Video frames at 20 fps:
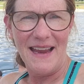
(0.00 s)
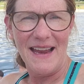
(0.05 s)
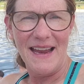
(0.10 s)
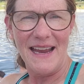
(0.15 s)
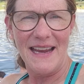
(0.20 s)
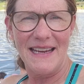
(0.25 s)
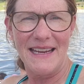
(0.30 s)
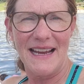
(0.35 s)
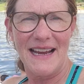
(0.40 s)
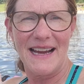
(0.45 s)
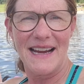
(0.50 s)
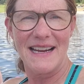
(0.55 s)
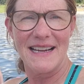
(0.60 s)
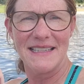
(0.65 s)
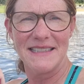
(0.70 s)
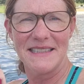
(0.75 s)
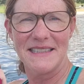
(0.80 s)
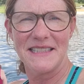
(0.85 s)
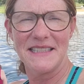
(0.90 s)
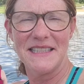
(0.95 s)
Hey
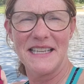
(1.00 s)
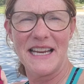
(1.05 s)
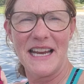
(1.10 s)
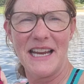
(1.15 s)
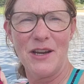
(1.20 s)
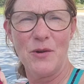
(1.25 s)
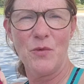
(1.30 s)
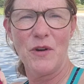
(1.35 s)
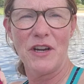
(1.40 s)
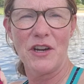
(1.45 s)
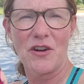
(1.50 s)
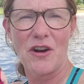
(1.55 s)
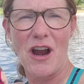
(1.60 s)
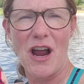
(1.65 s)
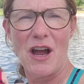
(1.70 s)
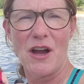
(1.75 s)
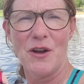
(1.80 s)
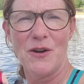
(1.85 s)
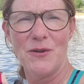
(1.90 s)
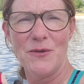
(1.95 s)
guys, today we are
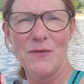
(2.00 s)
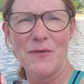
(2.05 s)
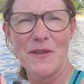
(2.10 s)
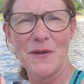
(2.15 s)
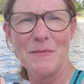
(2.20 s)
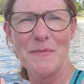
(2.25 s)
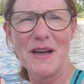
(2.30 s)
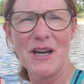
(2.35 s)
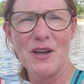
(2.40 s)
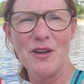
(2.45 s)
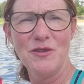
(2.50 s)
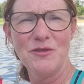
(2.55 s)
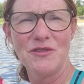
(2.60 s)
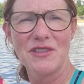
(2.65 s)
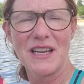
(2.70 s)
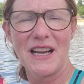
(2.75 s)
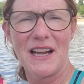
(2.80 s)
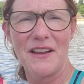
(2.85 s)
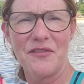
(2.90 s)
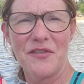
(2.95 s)
on the boat.
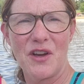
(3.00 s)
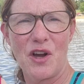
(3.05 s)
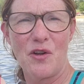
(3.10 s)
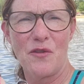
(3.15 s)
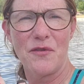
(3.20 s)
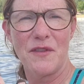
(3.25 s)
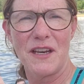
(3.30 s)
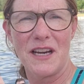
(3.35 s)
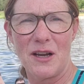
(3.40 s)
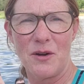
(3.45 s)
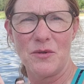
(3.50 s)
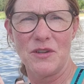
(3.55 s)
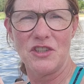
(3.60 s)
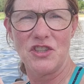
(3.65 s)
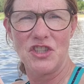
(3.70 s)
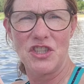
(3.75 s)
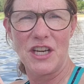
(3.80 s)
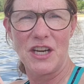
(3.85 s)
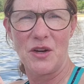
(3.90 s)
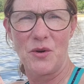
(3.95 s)
I thought that I would
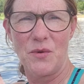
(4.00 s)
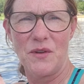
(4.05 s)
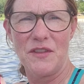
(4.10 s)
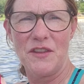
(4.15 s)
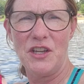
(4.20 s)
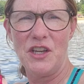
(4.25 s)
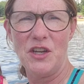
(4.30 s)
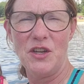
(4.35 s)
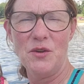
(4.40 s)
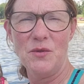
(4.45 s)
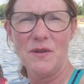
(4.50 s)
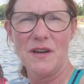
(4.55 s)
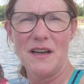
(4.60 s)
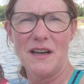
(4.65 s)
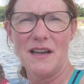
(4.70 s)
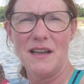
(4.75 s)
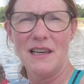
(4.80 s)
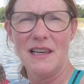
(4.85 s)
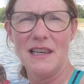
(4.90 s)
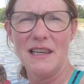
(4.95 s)
share with you
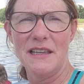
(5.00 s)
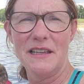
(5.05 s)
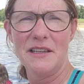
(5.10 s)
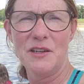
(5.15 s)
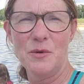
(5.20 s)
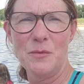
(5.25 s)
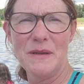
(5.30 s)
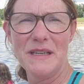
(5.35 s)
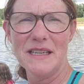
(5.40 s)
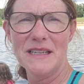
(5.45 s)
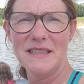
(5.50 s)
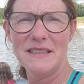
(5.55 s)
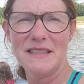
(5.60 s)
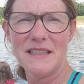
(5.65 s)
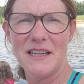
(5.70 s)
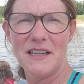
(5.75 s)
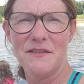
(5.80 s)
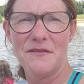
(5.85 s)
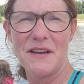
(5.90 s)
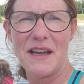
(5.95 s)
a little bit
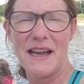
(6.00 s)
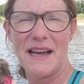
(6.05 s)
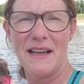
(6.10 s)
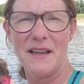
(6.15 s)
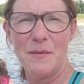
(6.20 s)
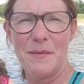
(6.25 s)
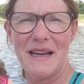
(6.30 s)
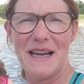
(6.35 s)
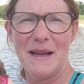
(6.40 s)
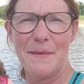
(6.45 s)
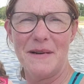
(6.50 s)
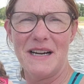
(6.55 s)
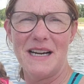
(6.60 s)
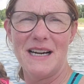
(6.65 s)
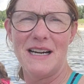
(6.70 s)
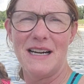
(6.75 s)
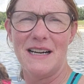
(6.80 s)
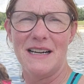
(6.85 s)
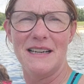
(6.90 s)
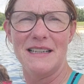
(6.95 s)
of
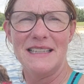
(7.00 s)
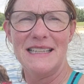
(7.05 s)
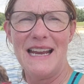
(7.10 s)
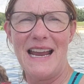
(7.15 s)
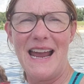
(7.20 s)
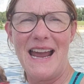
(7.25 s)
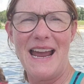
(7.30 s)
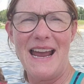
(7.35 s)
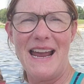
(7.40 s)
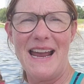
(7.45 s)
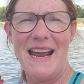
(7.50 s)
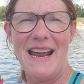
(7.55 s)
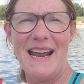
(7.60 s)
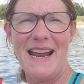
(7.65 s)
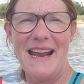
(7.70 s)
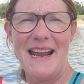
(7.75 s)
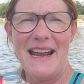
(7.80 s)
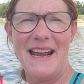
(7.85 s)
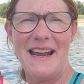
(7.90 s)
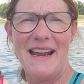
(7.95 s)
Alabama.
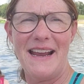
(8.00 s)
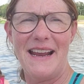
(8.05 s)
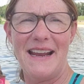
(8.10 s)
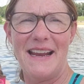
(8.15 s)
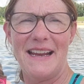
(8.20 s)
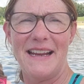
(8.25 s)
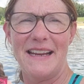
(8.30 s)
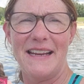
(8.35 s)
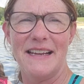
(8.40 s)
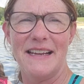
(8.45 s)
Yay!